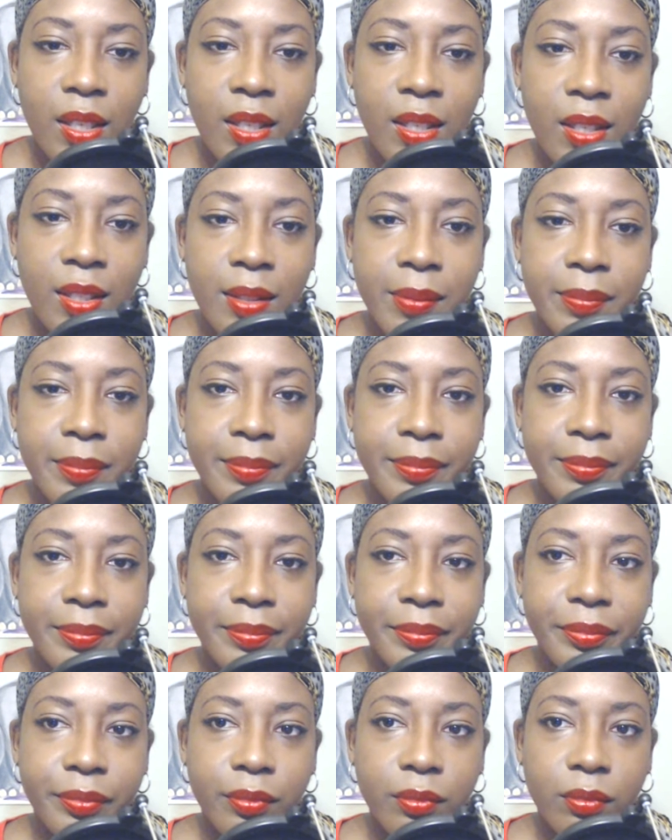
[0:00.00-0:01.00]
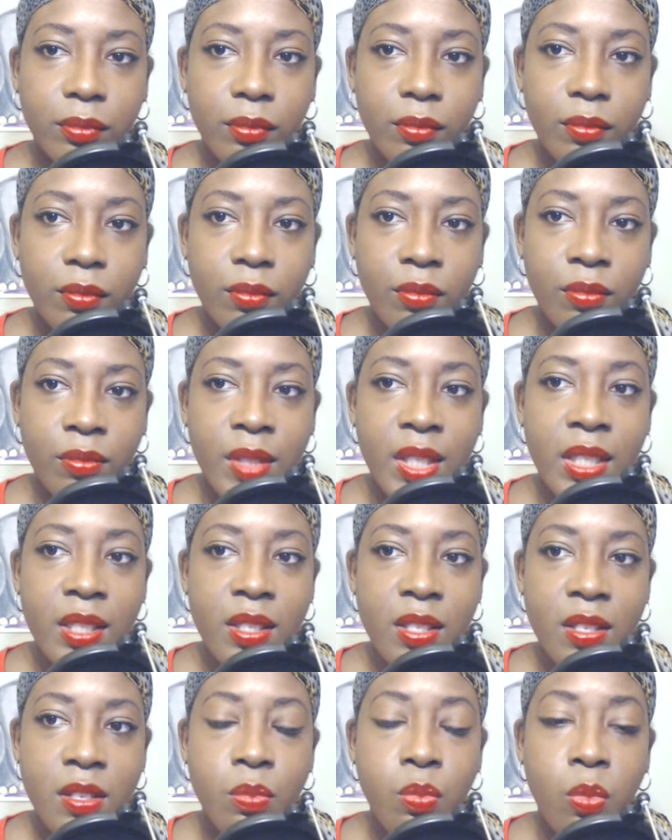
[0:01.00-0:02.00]

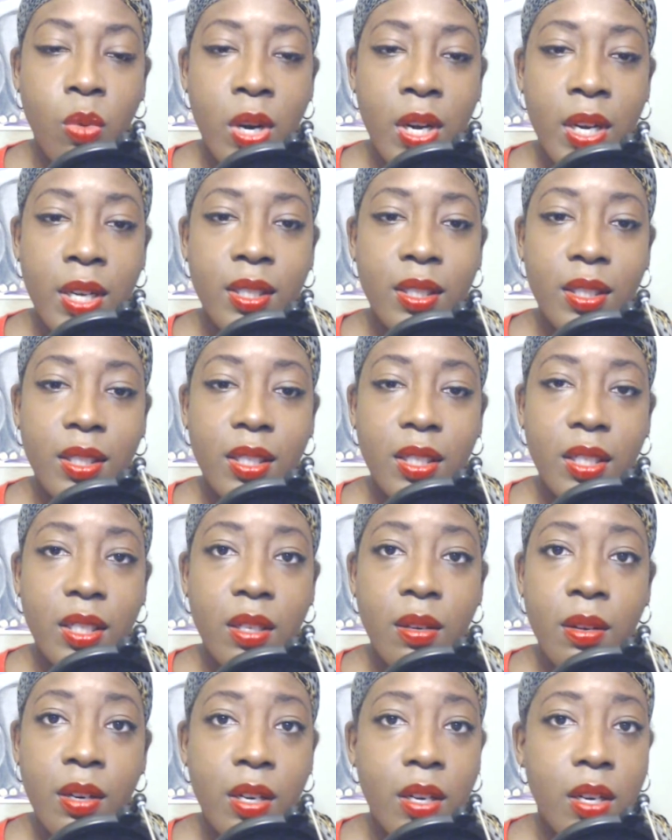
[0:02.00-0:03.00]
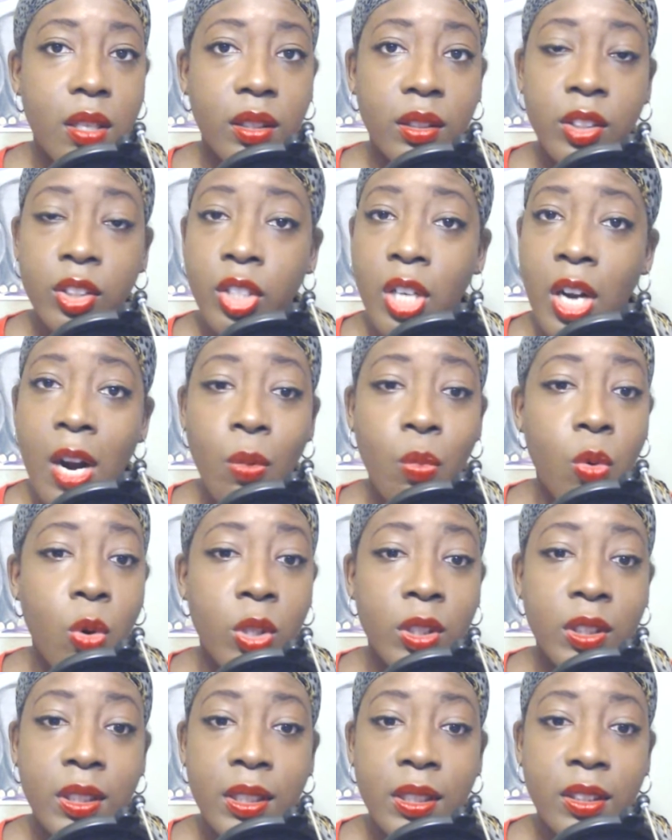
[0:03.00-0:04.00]
this is what Star
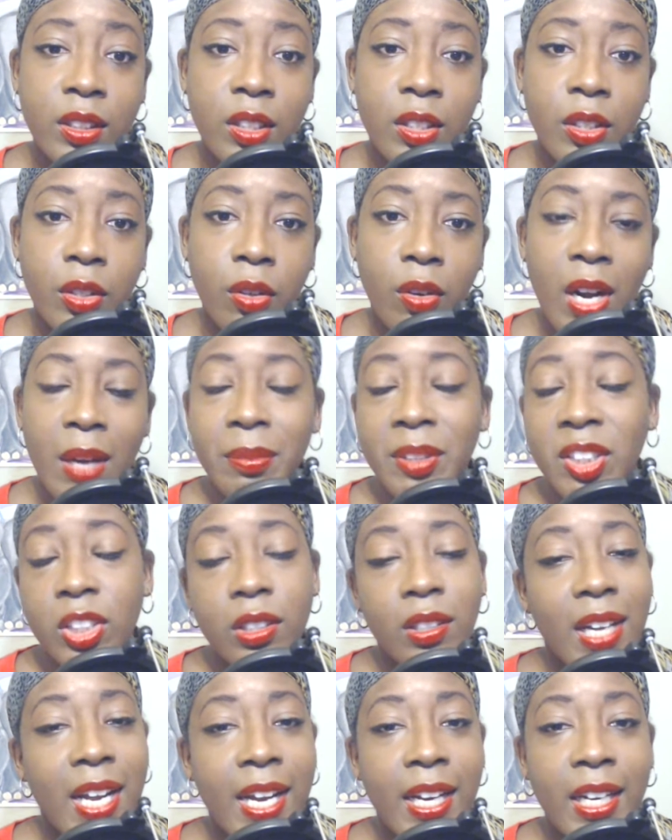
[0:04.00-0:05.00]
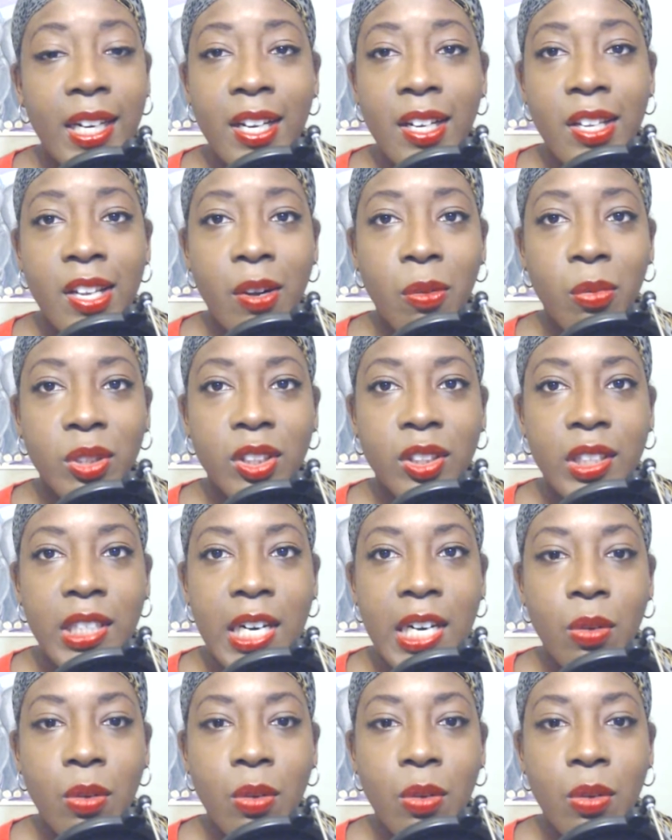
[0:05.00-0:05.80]
Wars needs to do. I'm still hanging in there with